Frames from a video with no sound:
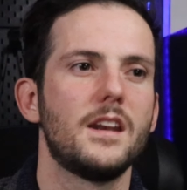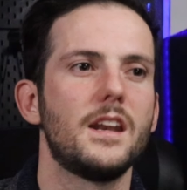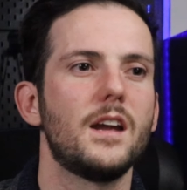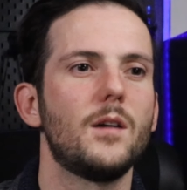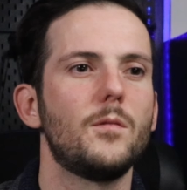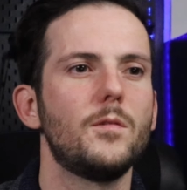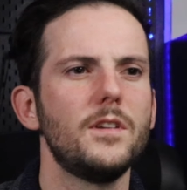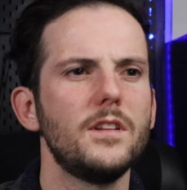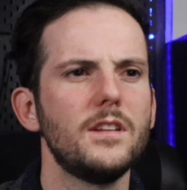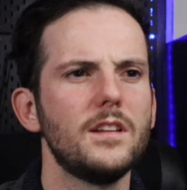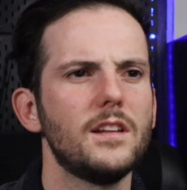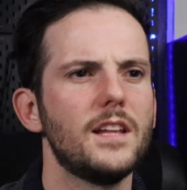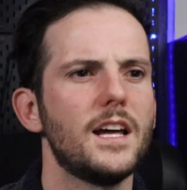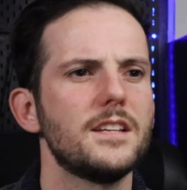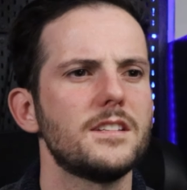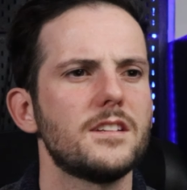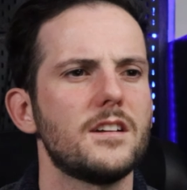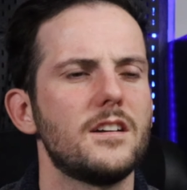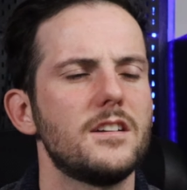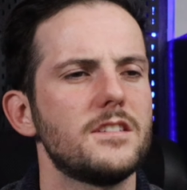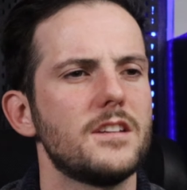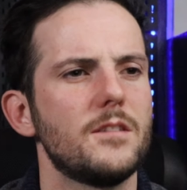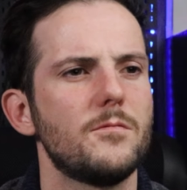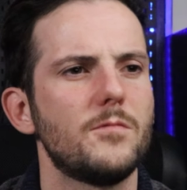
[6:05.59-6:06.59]
Now, one of the last
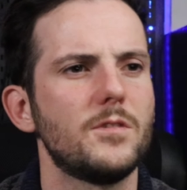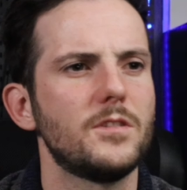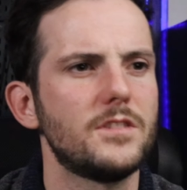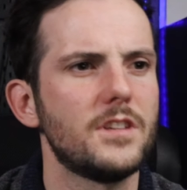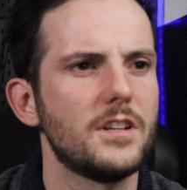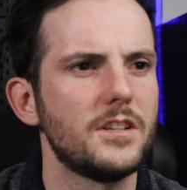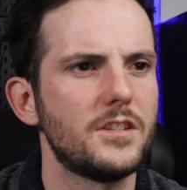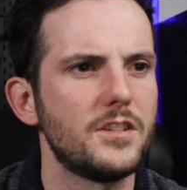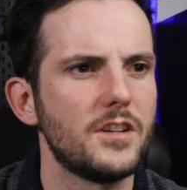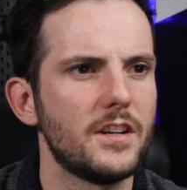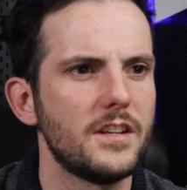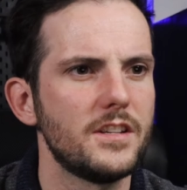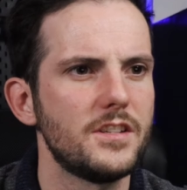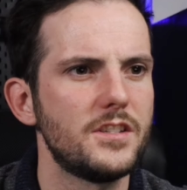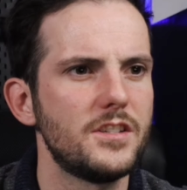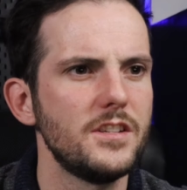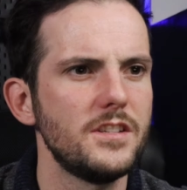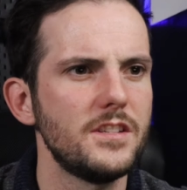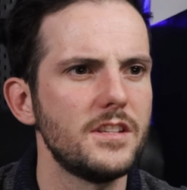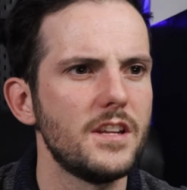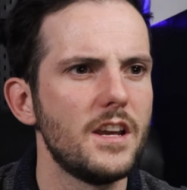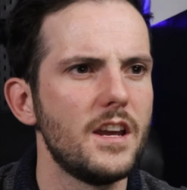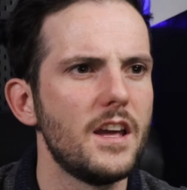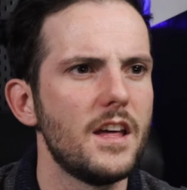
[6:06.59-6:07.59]
cons I will touch on is
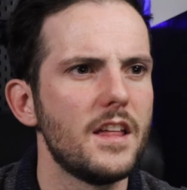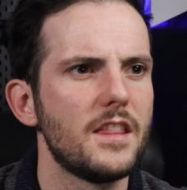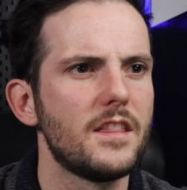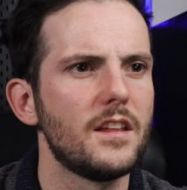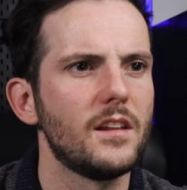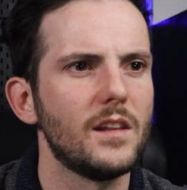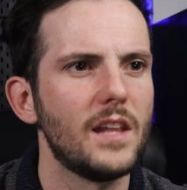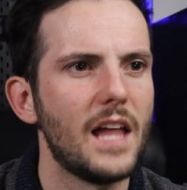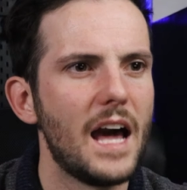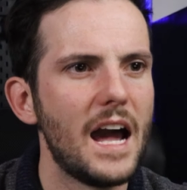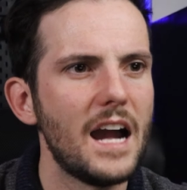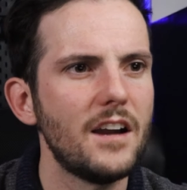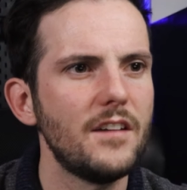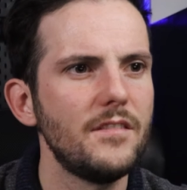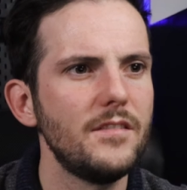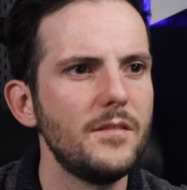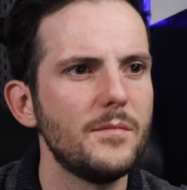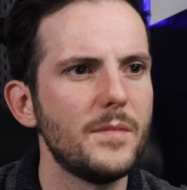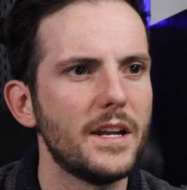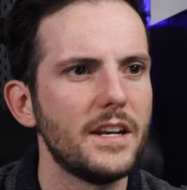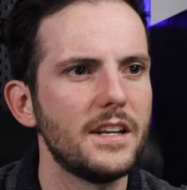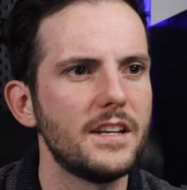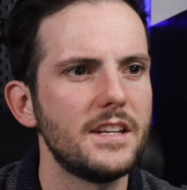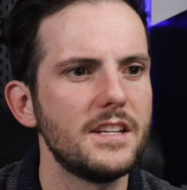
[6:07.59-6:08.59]
just the lack of
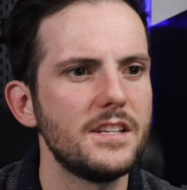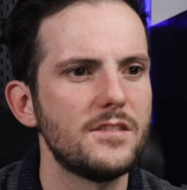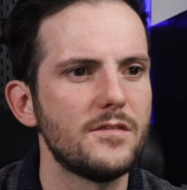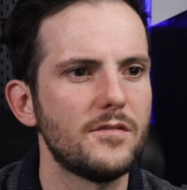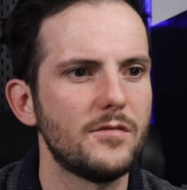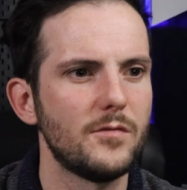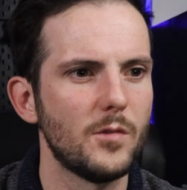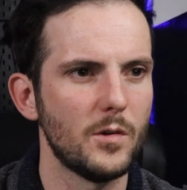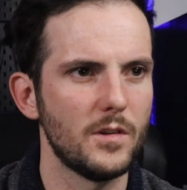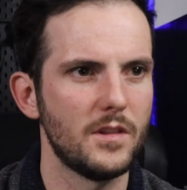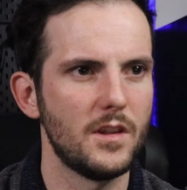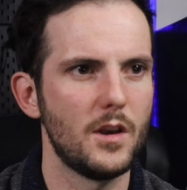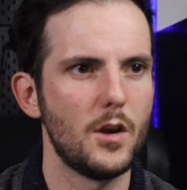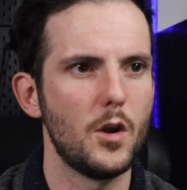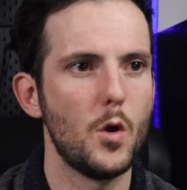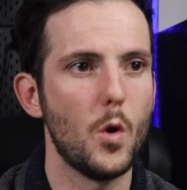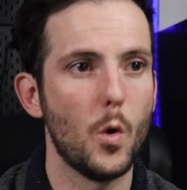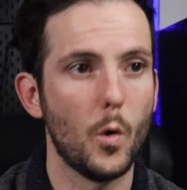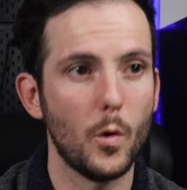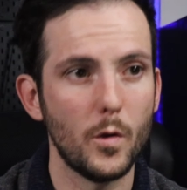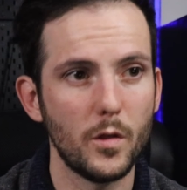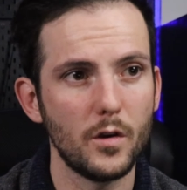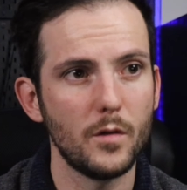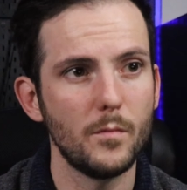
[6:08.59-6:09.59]
amenities for the
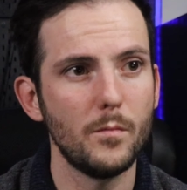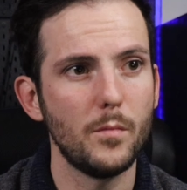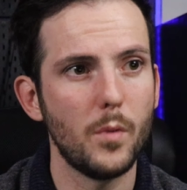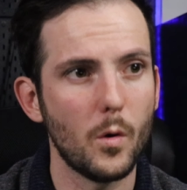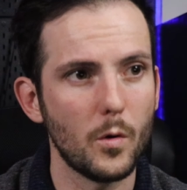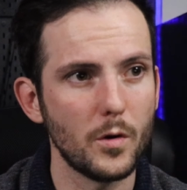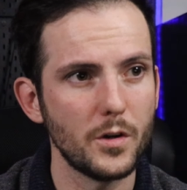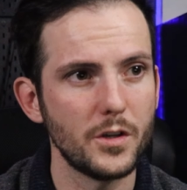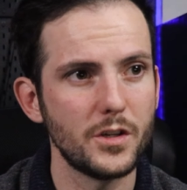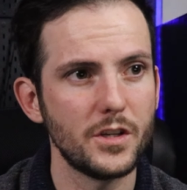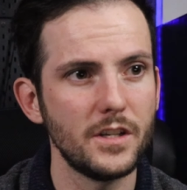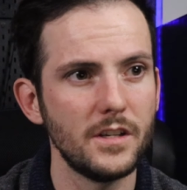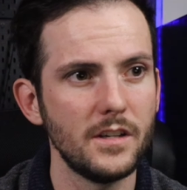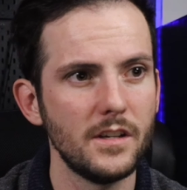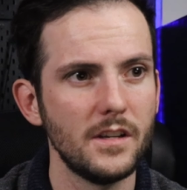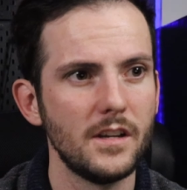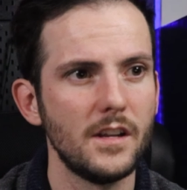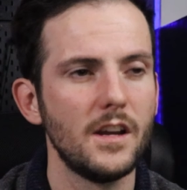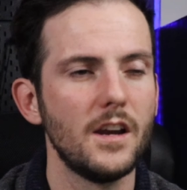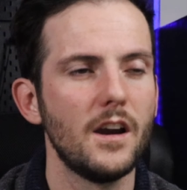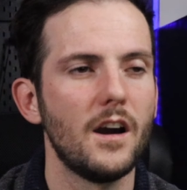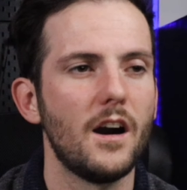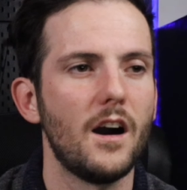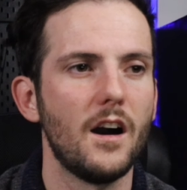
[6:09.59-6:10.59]
northern portion
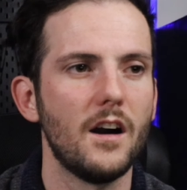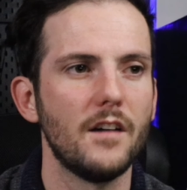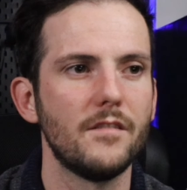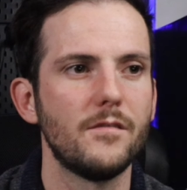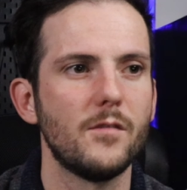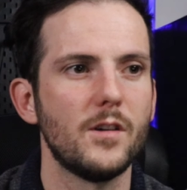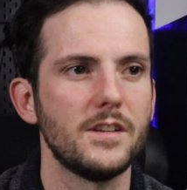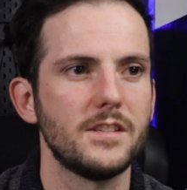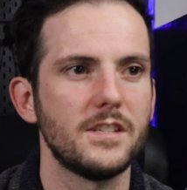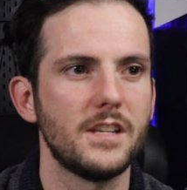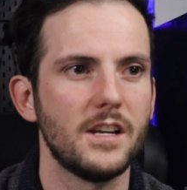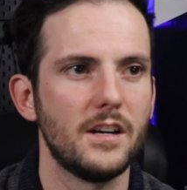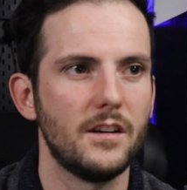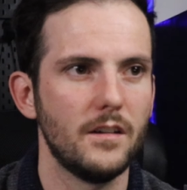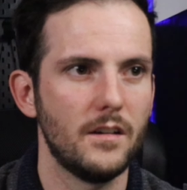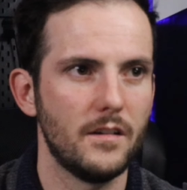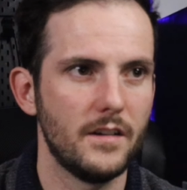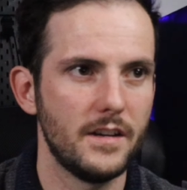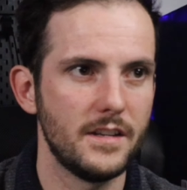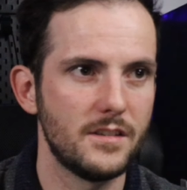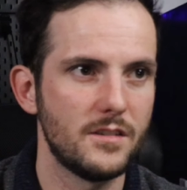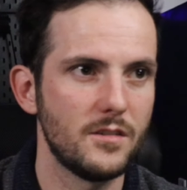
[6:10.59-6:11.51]
of West Calgary.